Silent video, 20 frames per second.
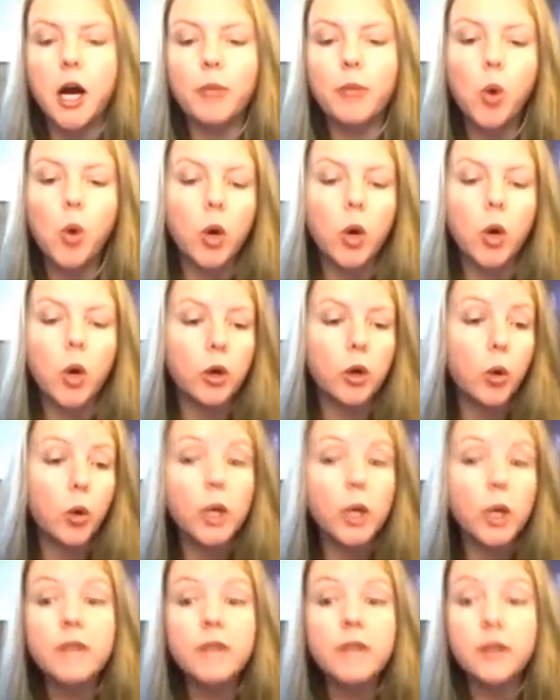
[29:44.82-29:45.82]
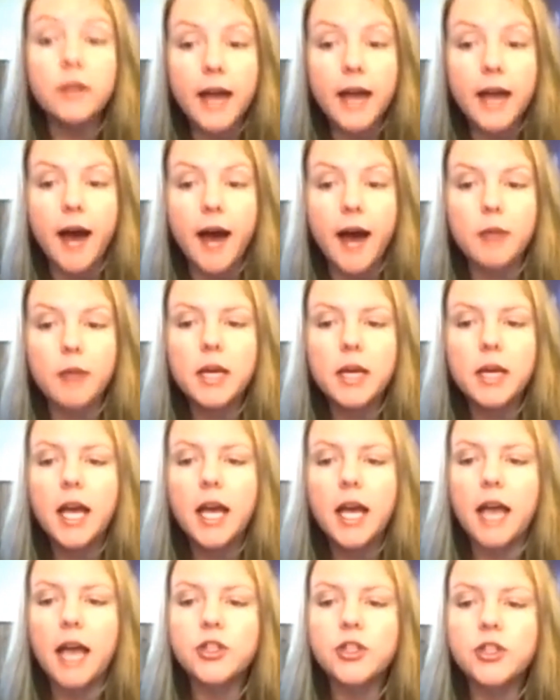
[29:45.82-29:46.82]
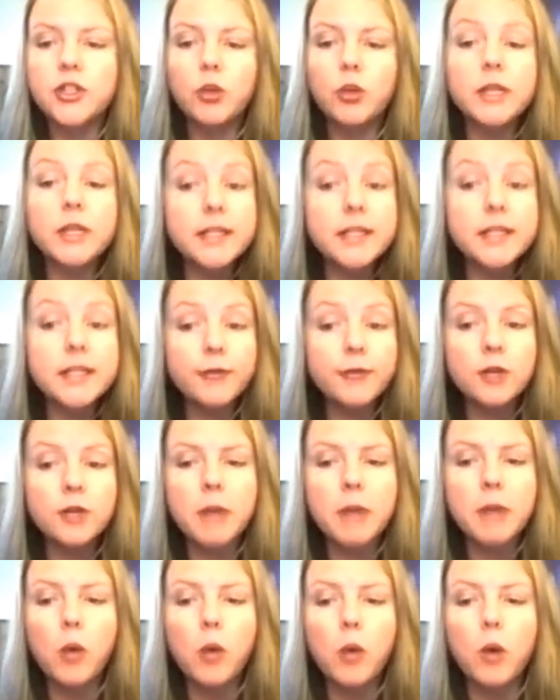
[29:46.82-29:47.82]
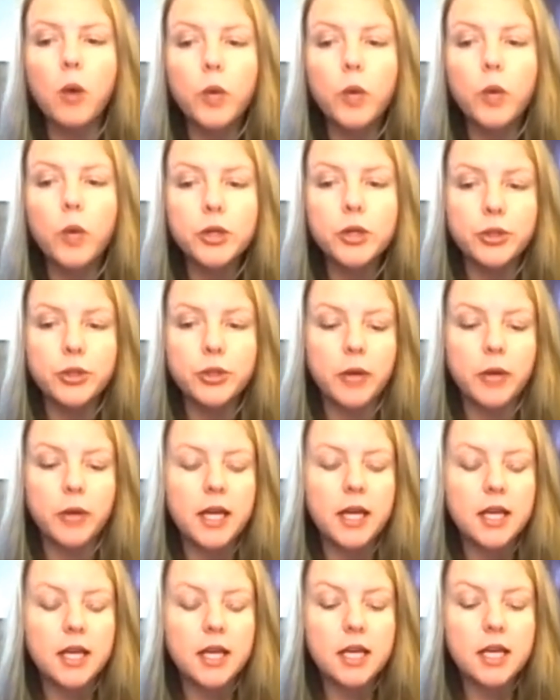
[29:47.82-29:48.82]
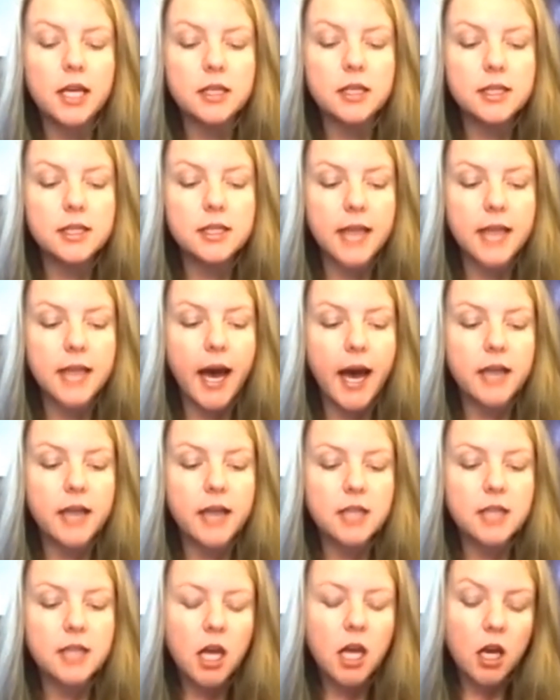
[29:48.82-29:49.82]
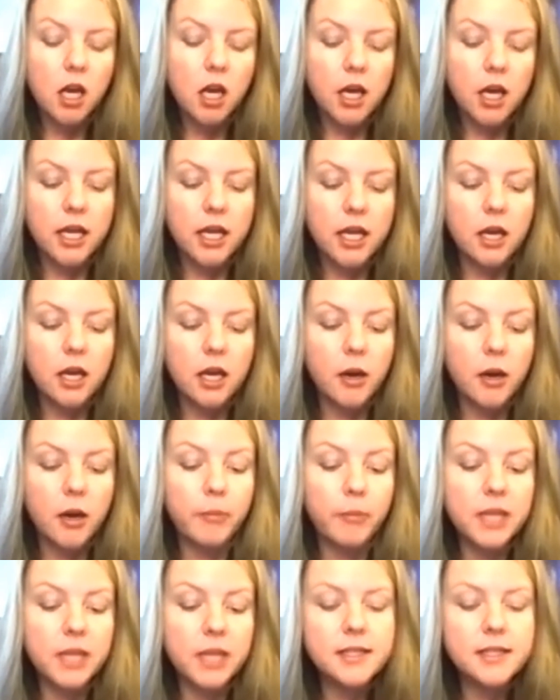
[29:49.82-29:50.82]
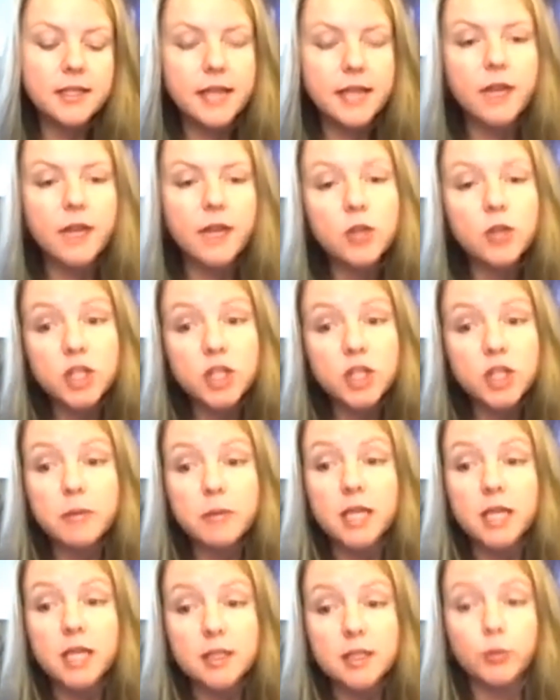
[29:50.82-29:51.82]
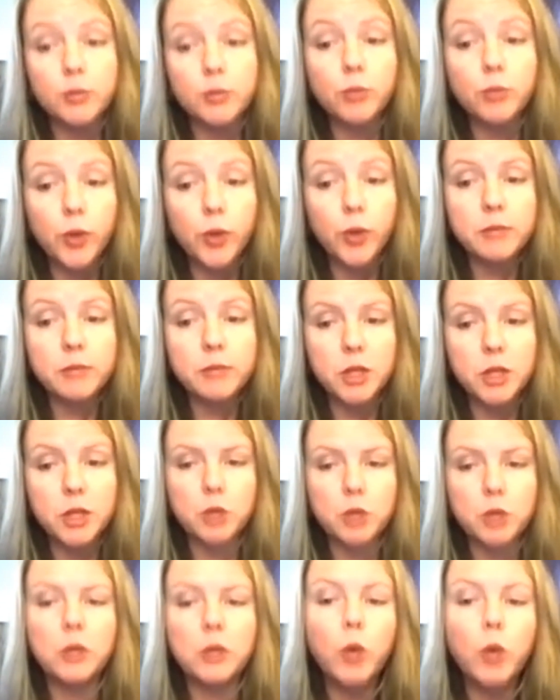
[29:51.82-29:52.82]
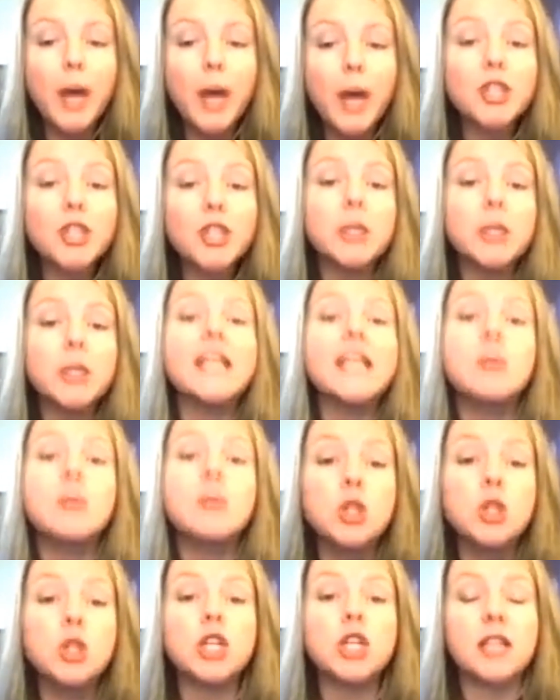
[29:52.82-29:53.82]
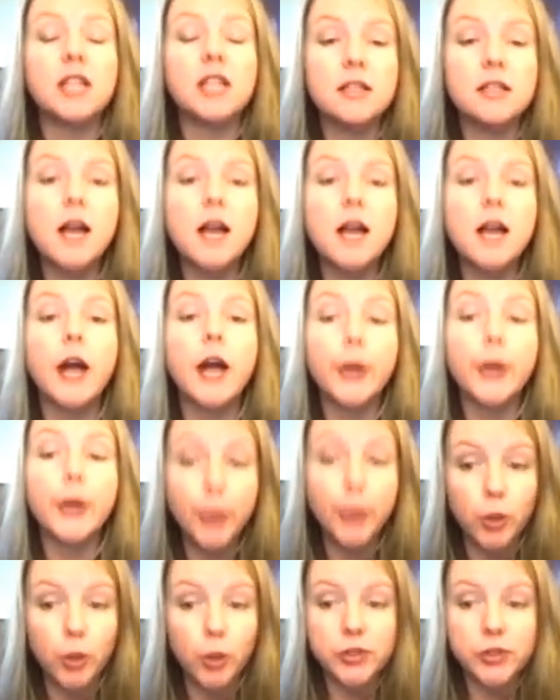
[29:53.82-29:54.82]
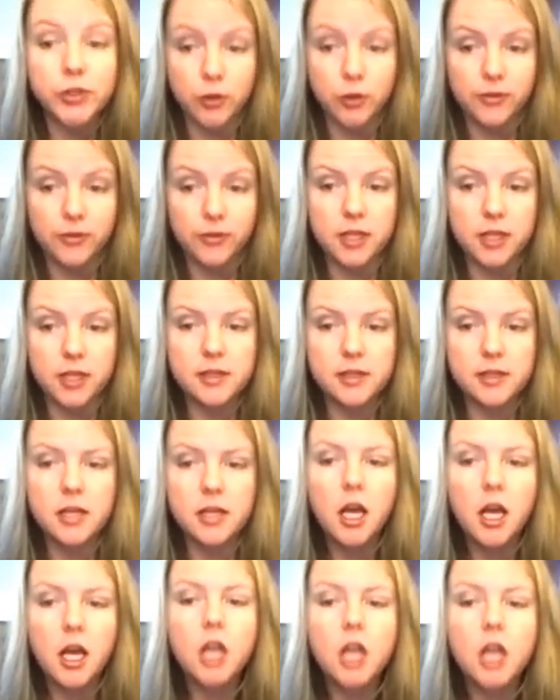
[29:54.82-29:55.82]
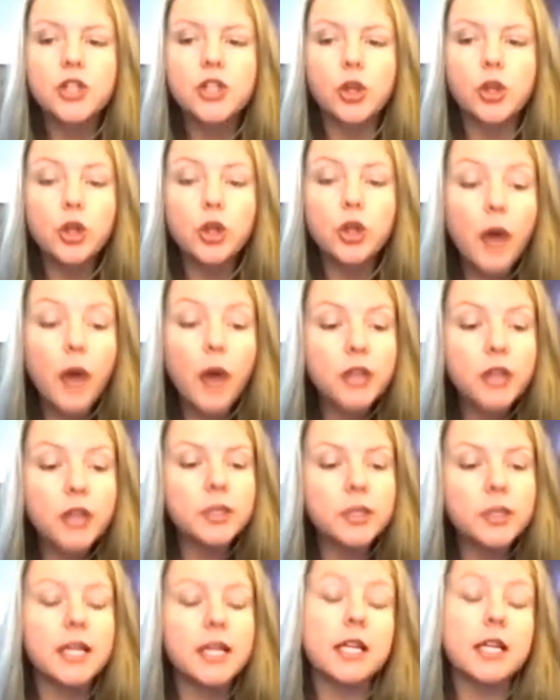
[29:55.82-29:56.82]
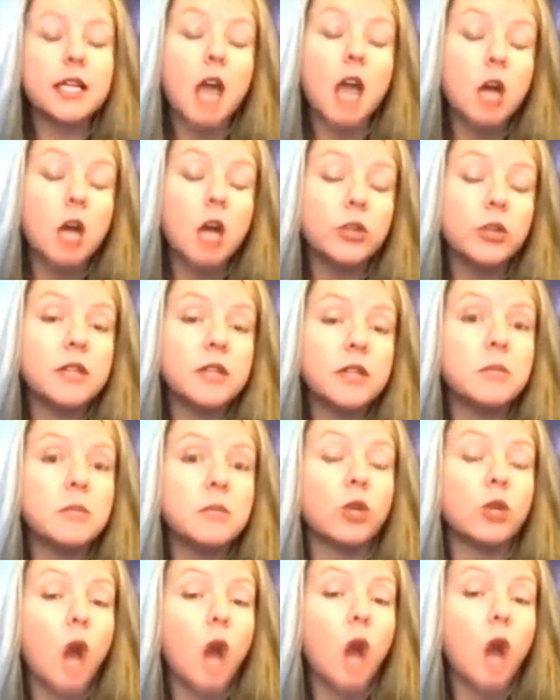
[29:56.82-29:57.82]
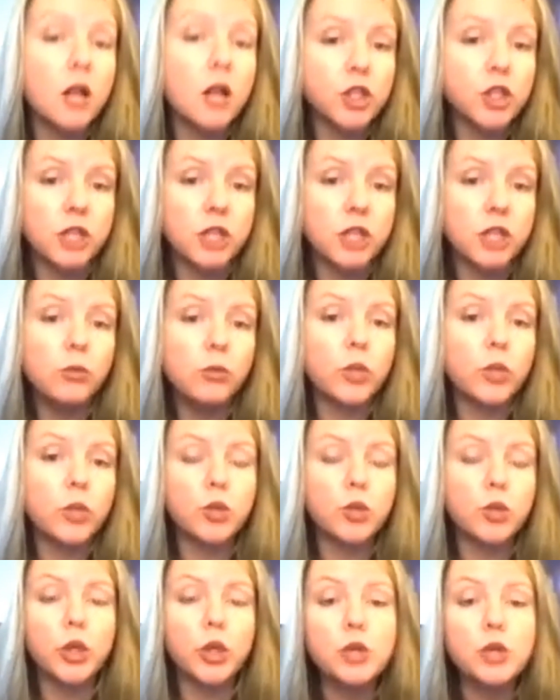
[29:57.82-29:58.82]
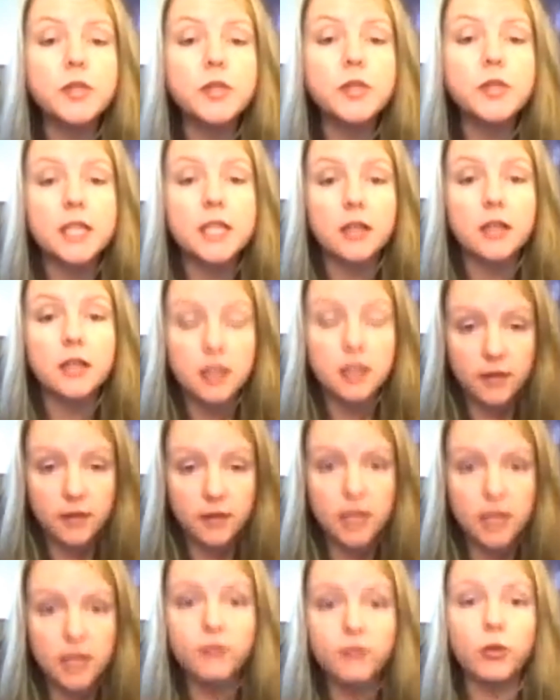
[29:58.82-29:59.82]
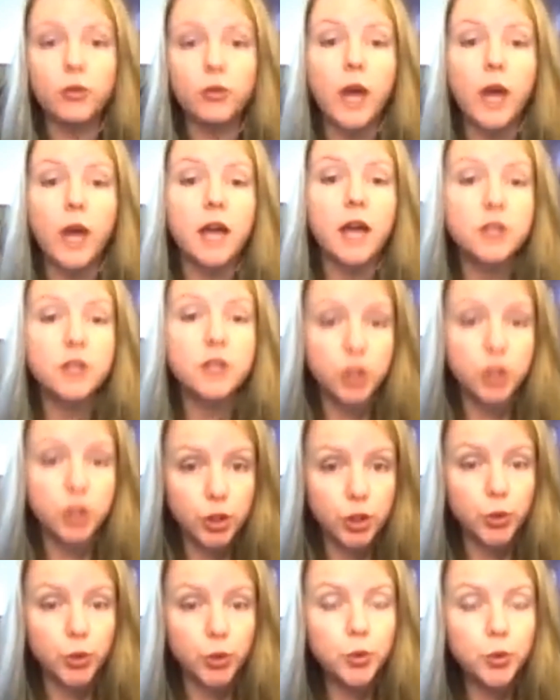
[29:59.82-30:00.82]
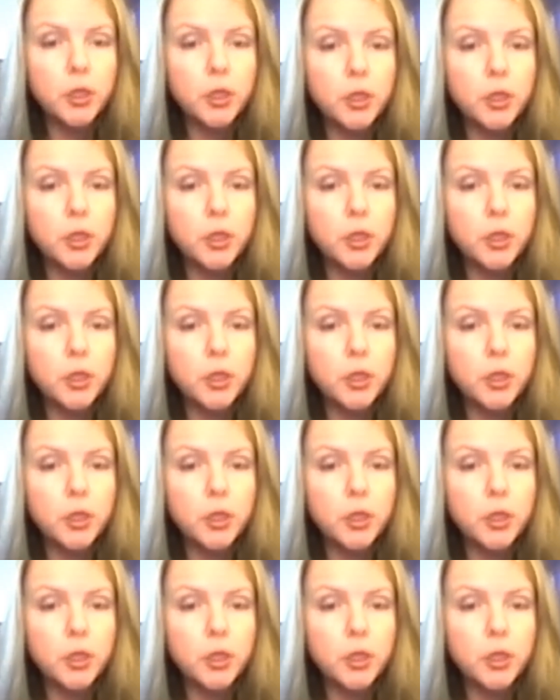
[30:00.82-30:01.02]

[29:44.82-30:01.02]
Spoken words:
or in the lab. And so what's different about what we're doing is that instead of it just being a simple point measurement, we're actually imaging the entire core surface. So you're actually getting not only the mineralogy, which we're using the infrared to do,